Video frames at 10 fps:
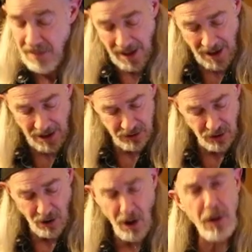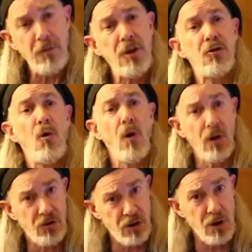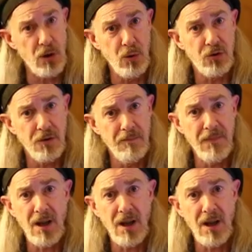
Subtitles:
And all of these chords use,